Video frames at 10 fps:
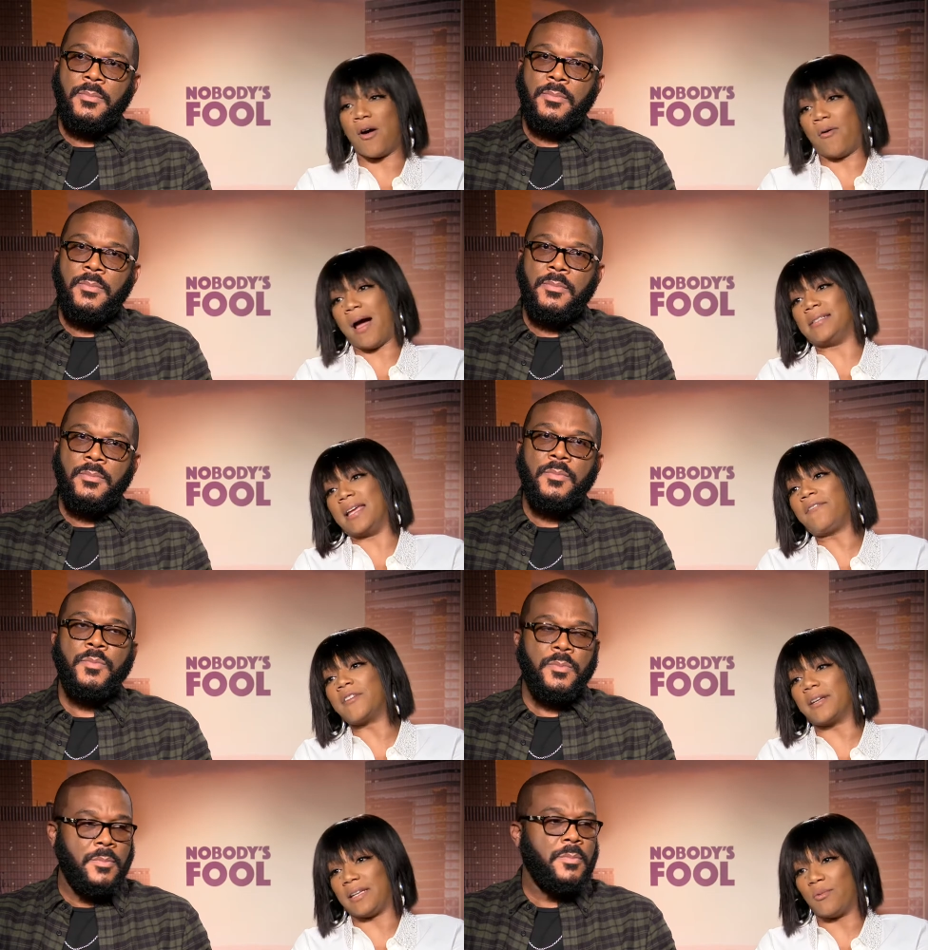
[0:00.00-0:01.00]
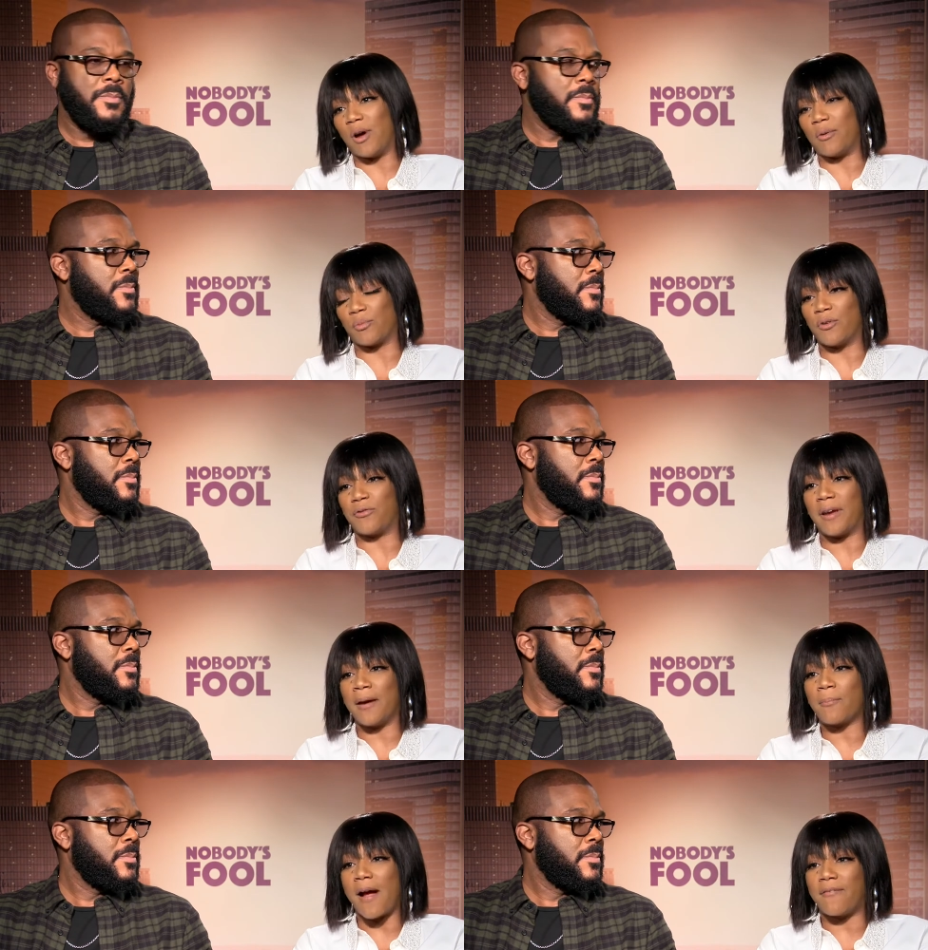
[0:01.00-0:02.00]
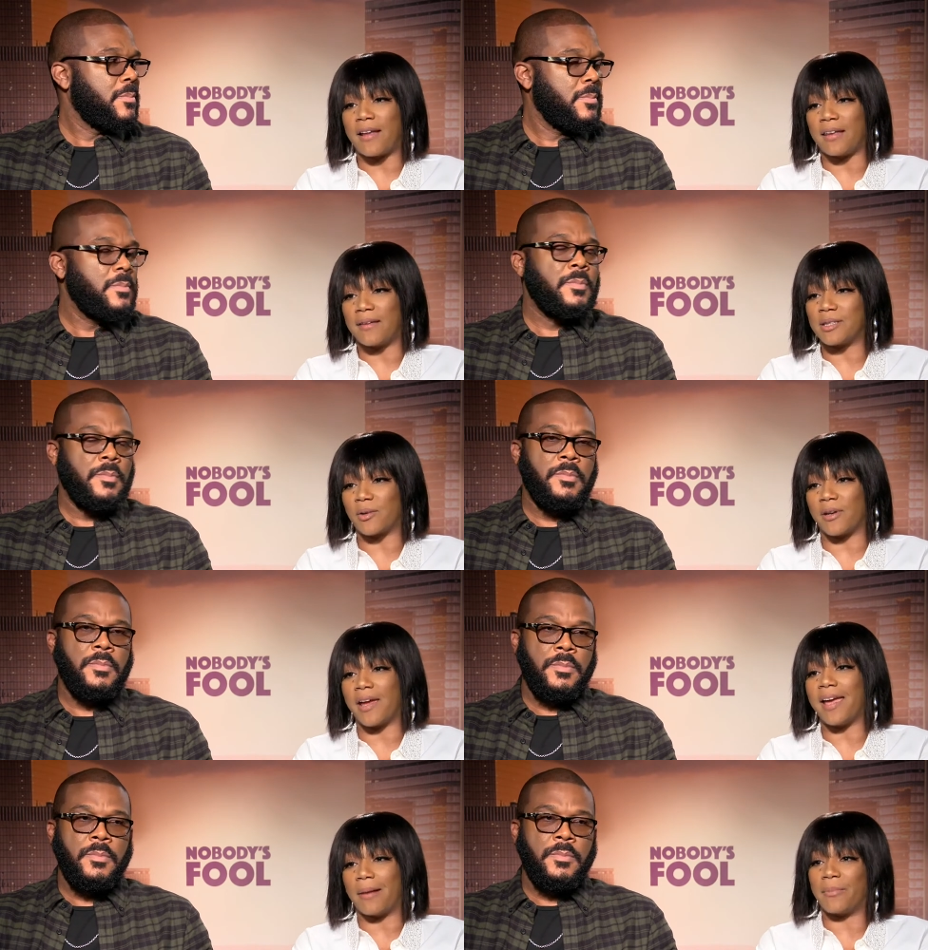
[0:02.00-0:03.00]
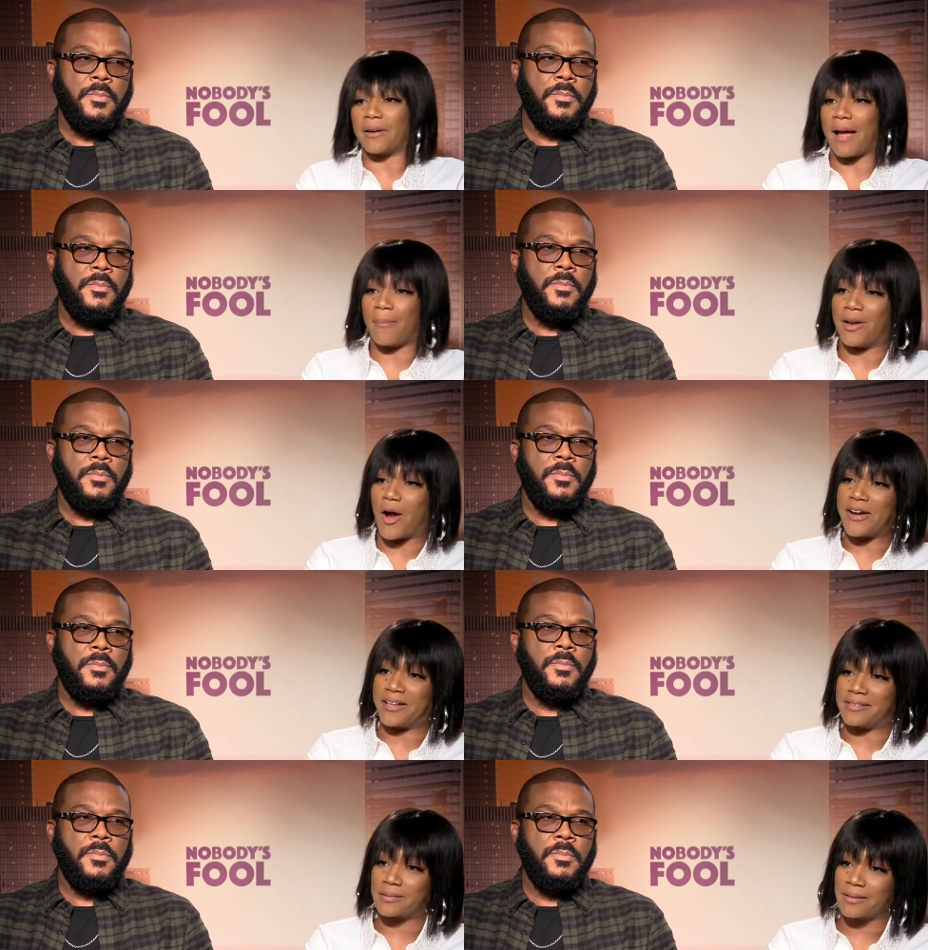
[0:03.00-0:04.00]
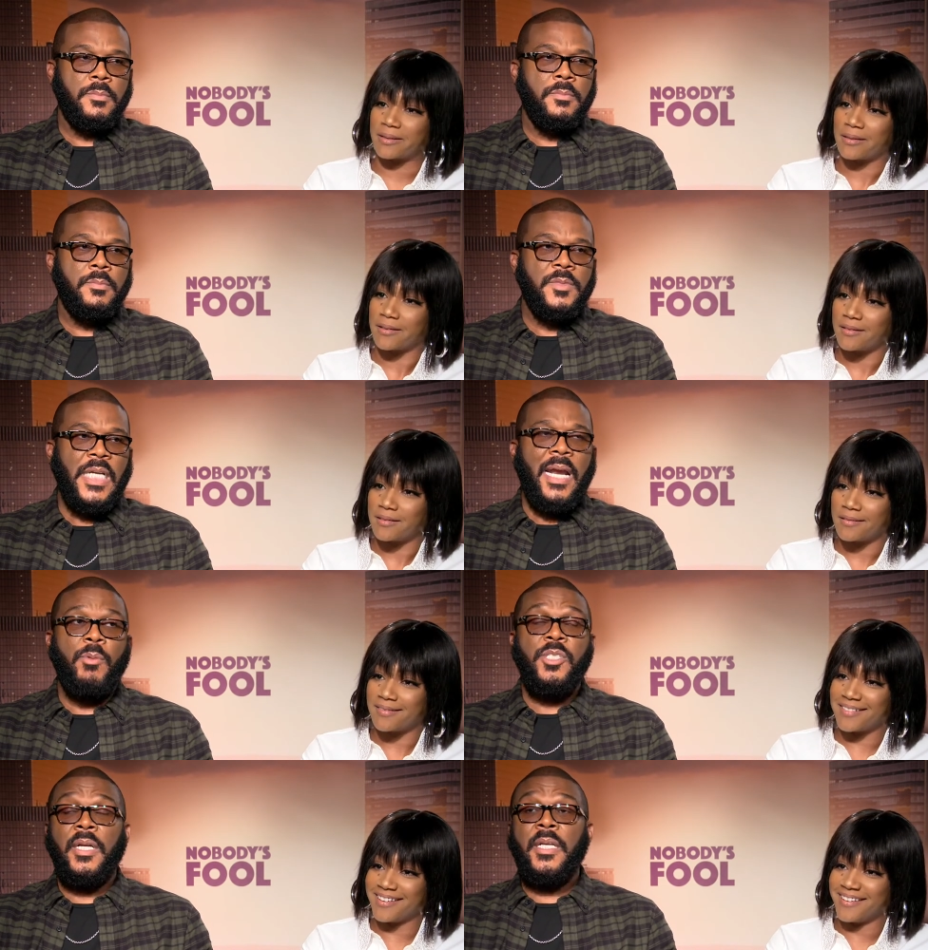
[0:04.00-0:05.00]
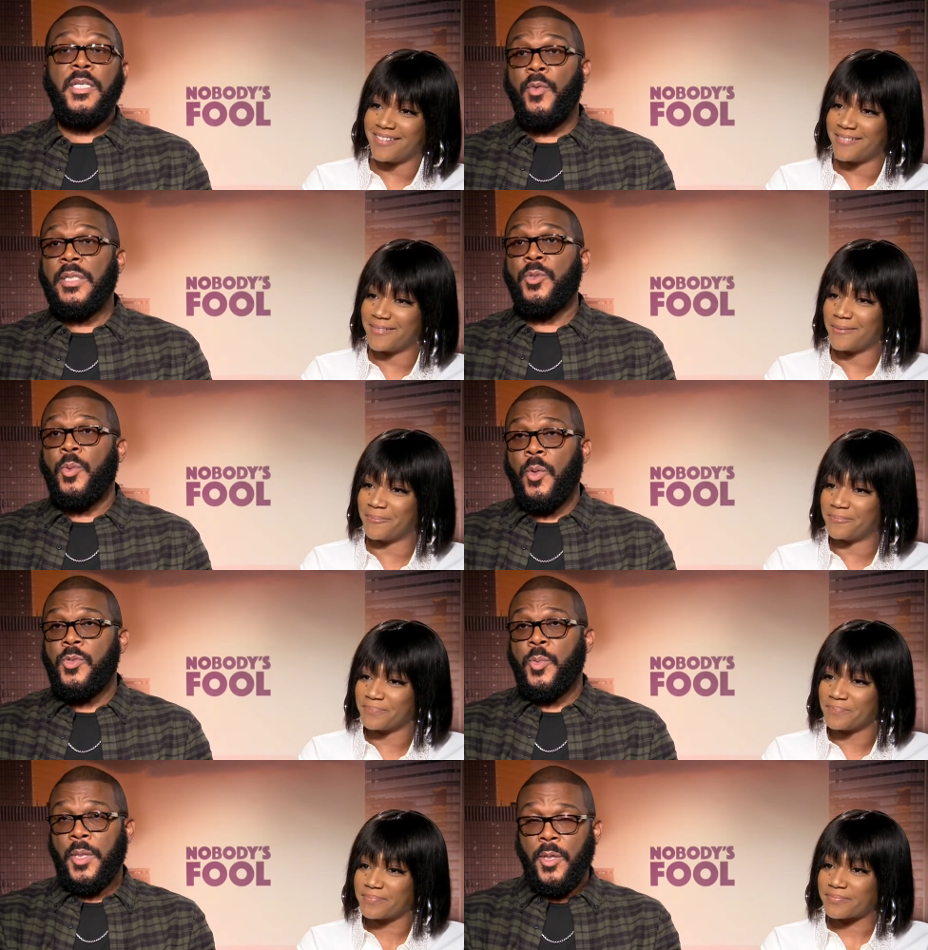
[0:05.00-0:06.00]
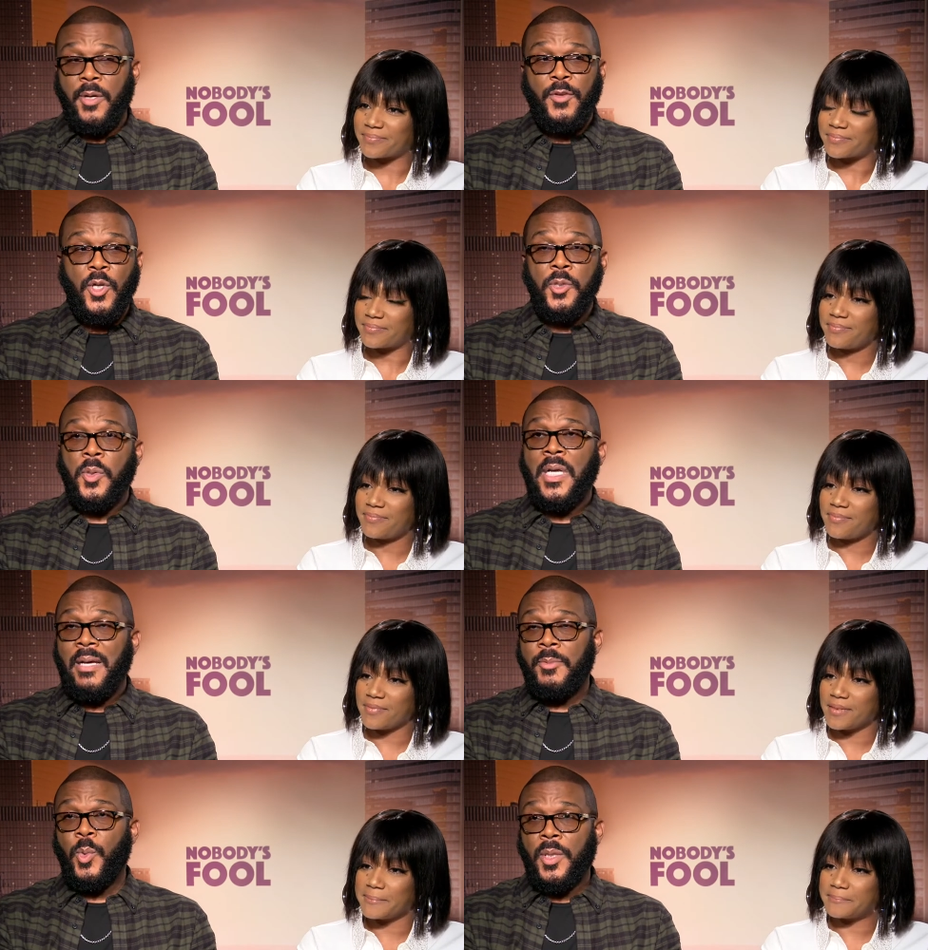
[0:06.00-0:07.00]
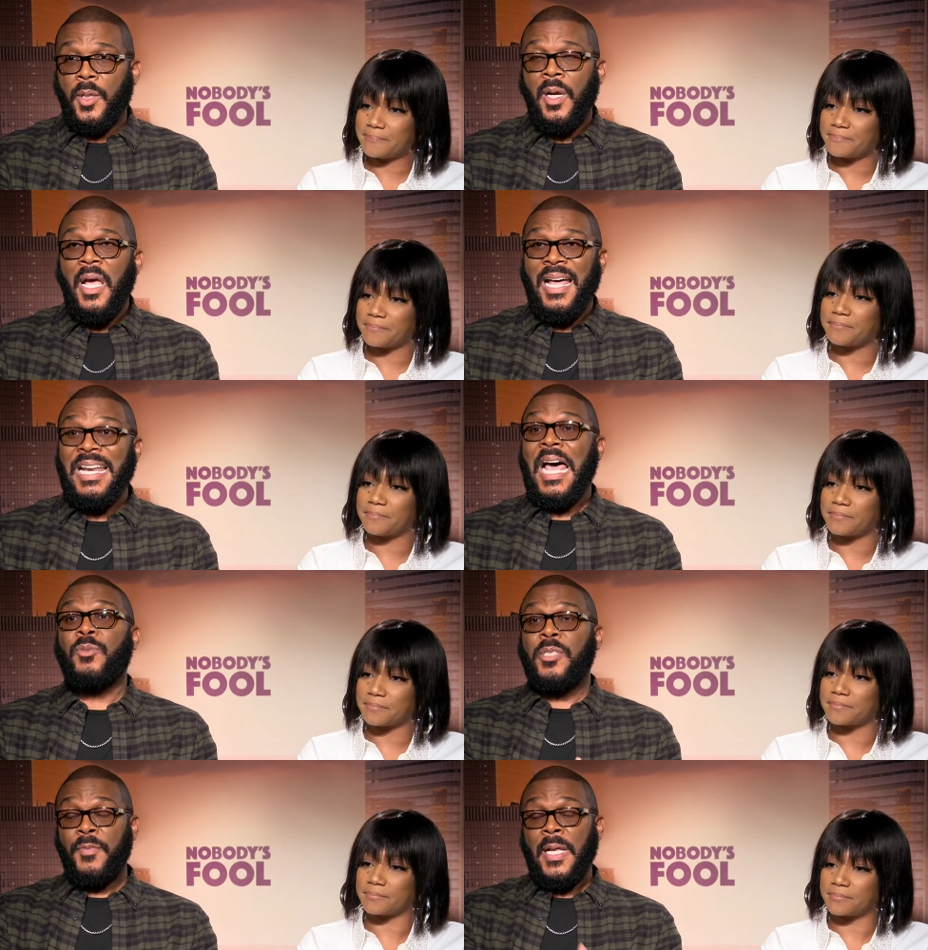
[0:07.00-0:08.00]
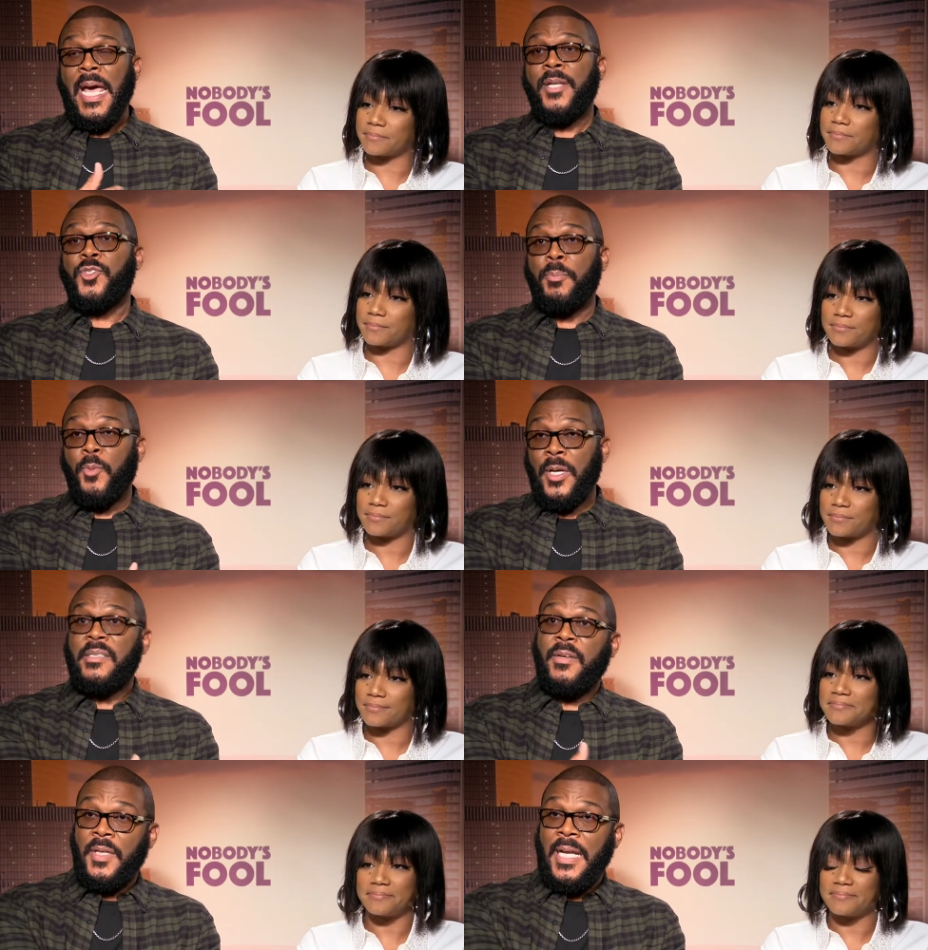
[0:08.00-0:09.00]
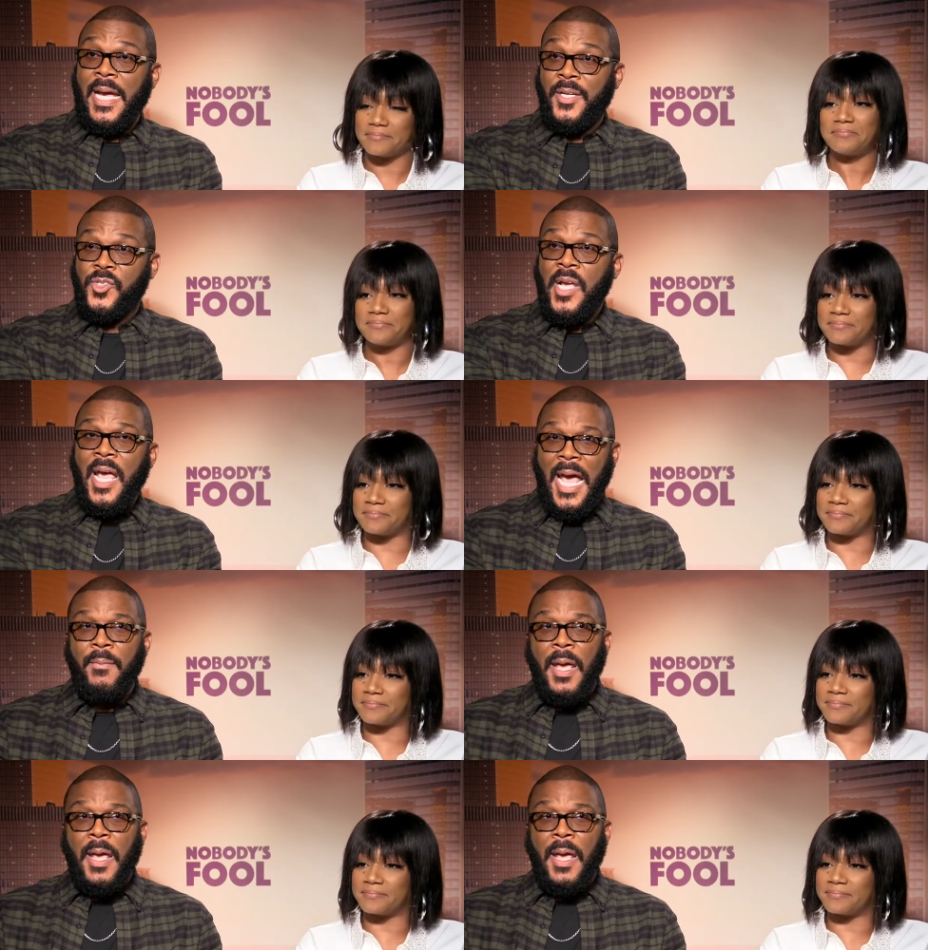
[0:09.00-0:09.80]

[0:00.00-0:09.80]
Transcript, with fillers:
Speaker 1: Oh, I definitely want room for improv. I love to create. I'm, a, I'm an artist.
Speaker 2: Yeah.
Speaker 1: And I would
Speaker 2: tell any director who works with her, if you're going to do a comedy with her, allow Tiffany Haddish to bring Tiffany Haddish yeah. and,